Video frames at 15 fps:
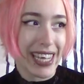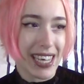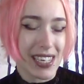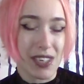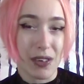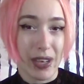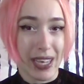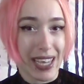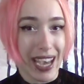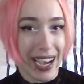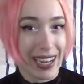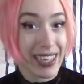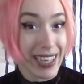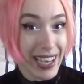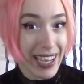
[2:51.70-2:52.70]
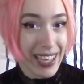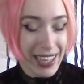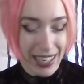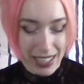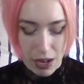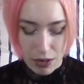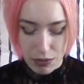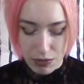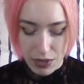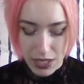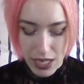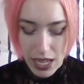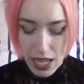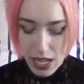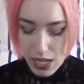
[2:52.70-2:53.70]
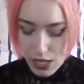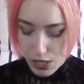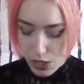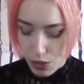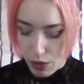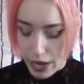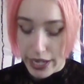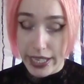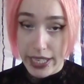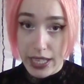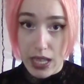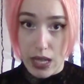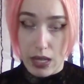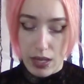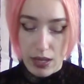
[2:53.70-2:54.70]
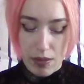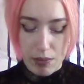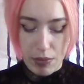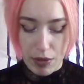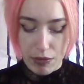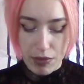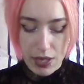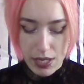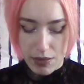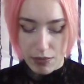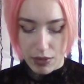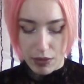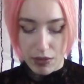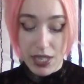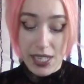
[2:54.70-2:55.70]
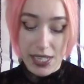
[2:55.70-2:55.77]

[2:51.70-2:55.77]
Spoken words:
yes, okay, I like that outfit, so I need a puffy, fluffy